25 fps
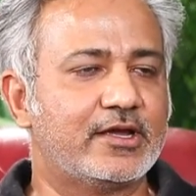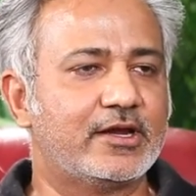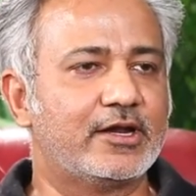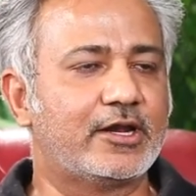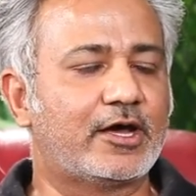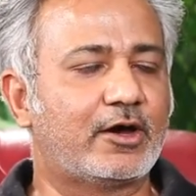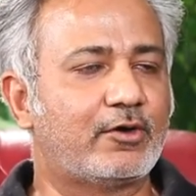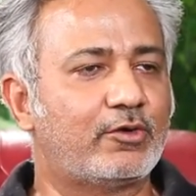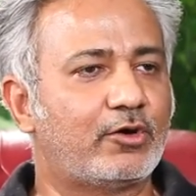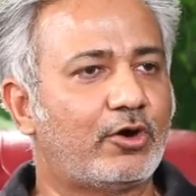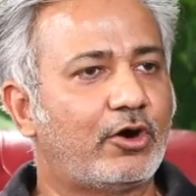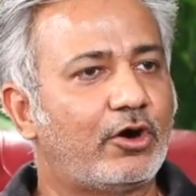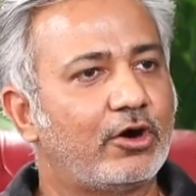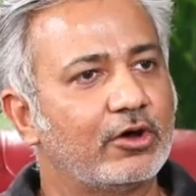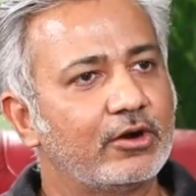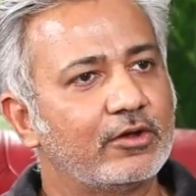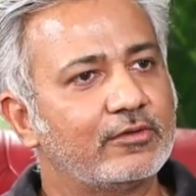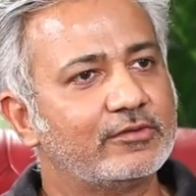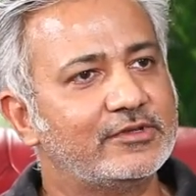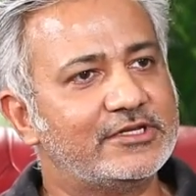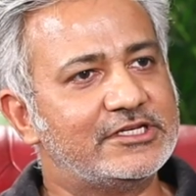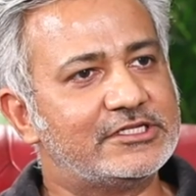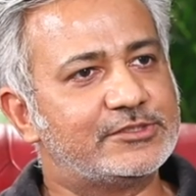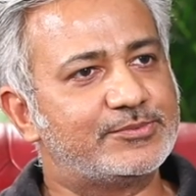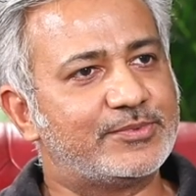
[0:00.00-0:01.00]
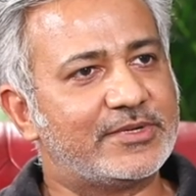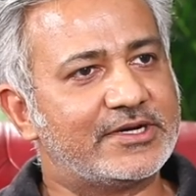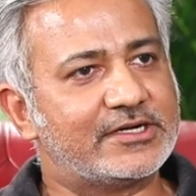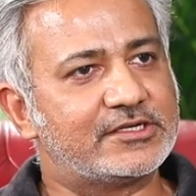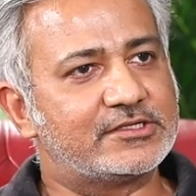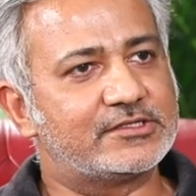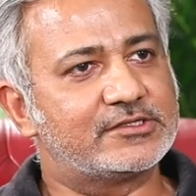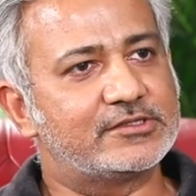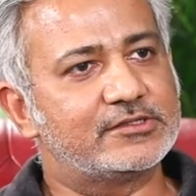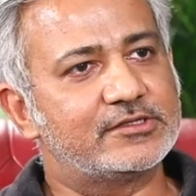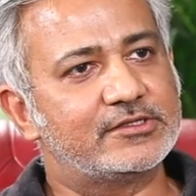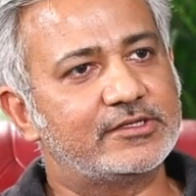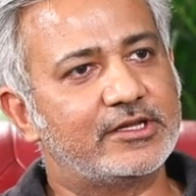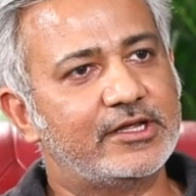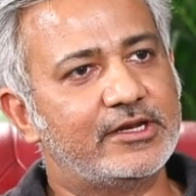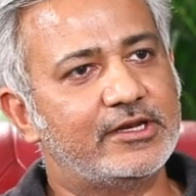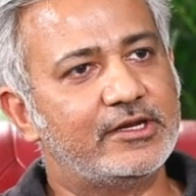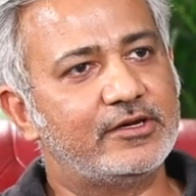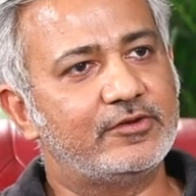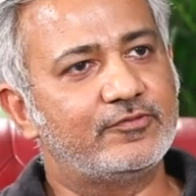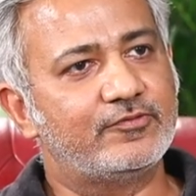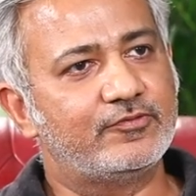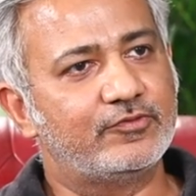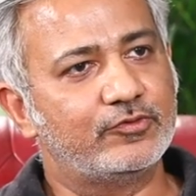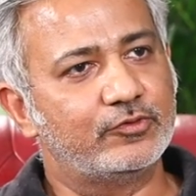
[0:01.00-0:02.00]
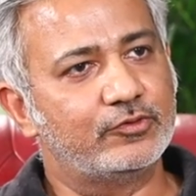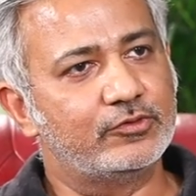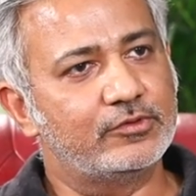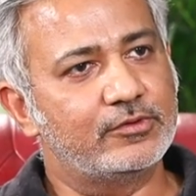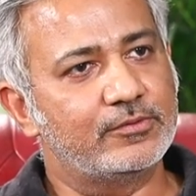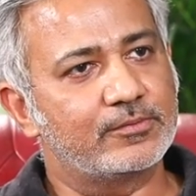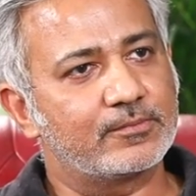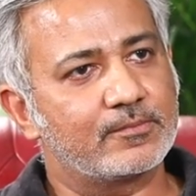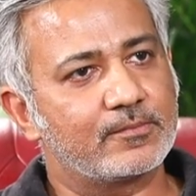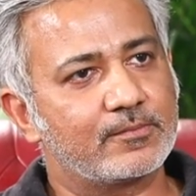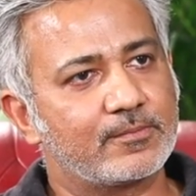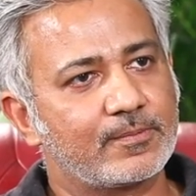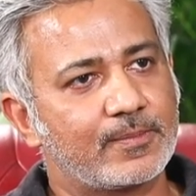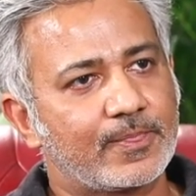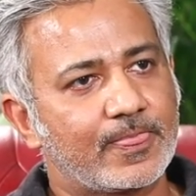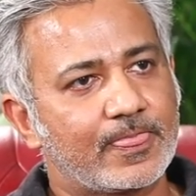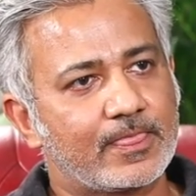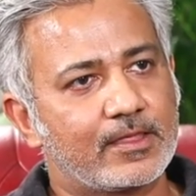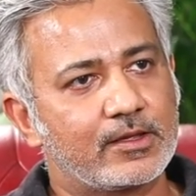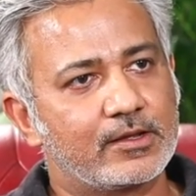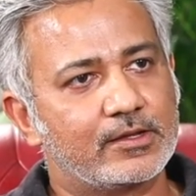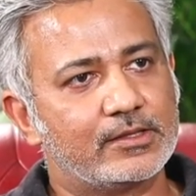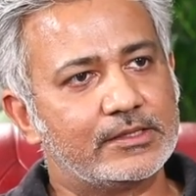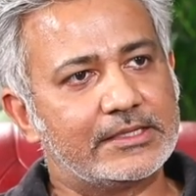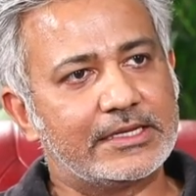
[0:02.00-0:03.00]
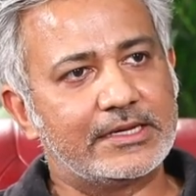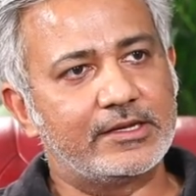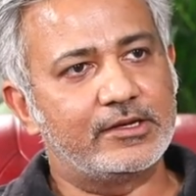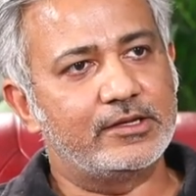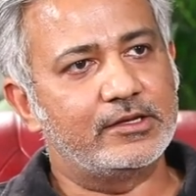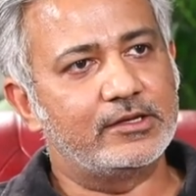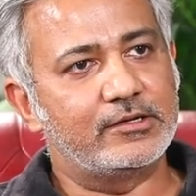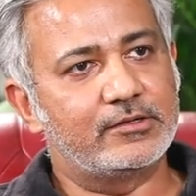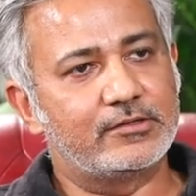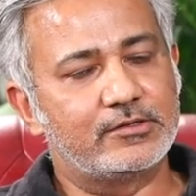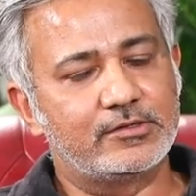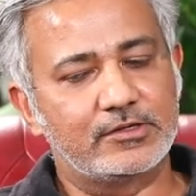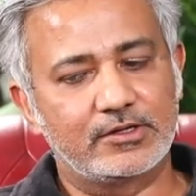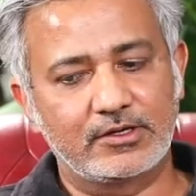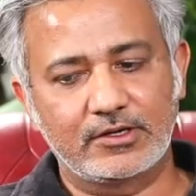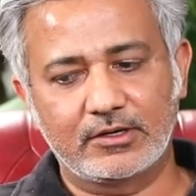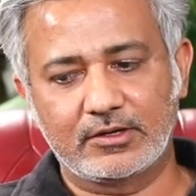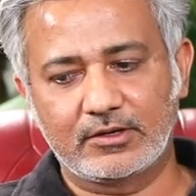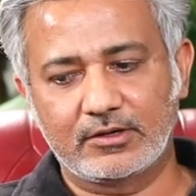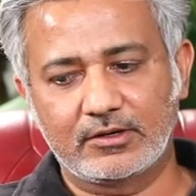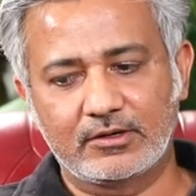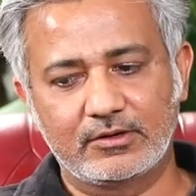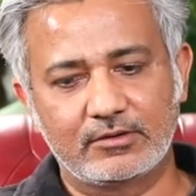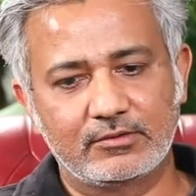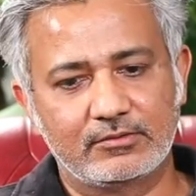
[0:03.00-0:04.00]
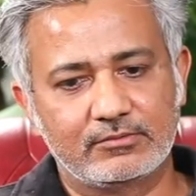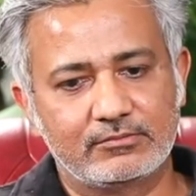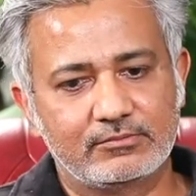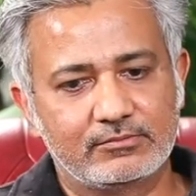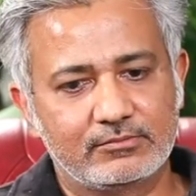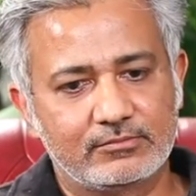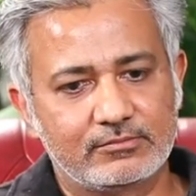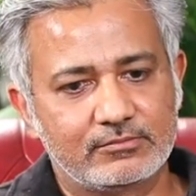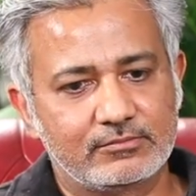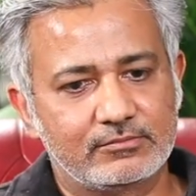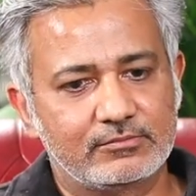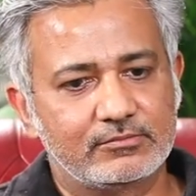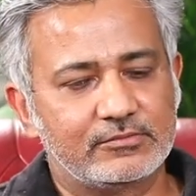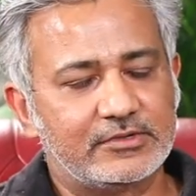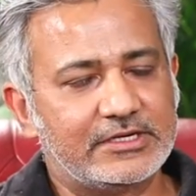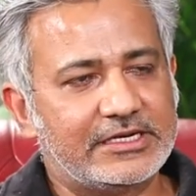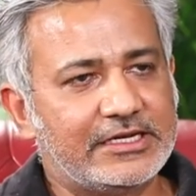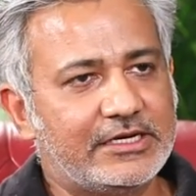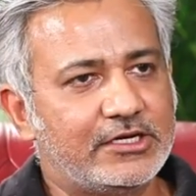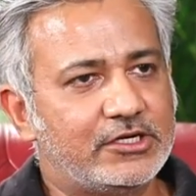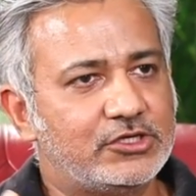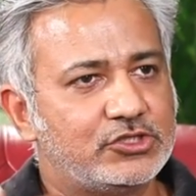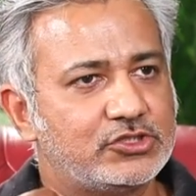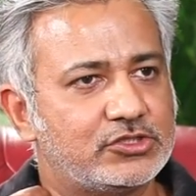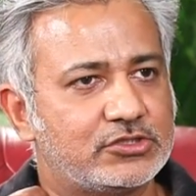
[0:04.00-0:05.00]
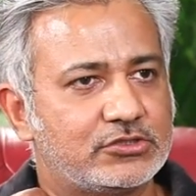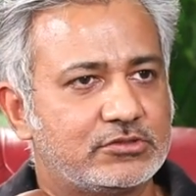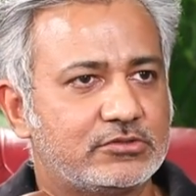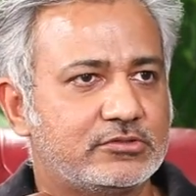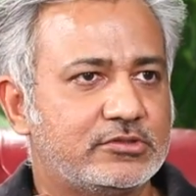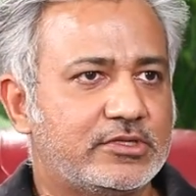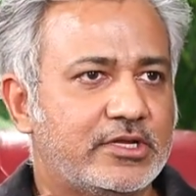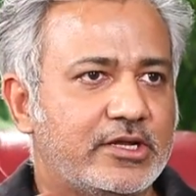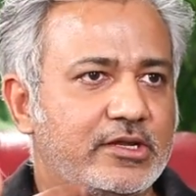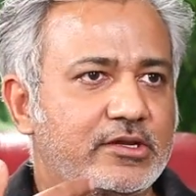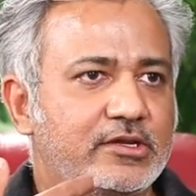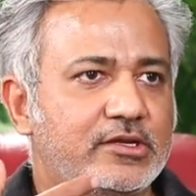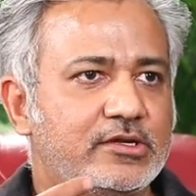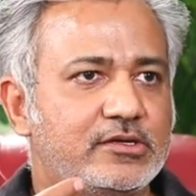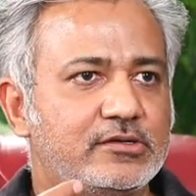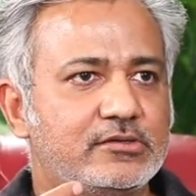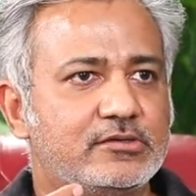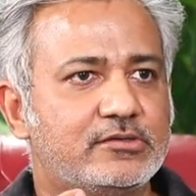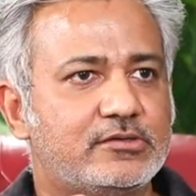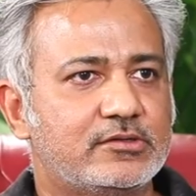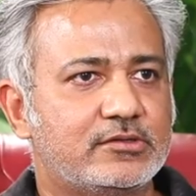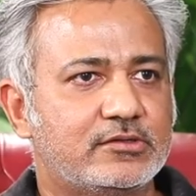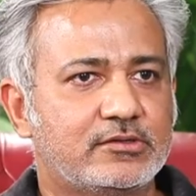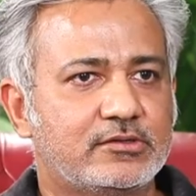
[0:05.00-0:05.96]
Now all of these pets, they need food, they need leash, they need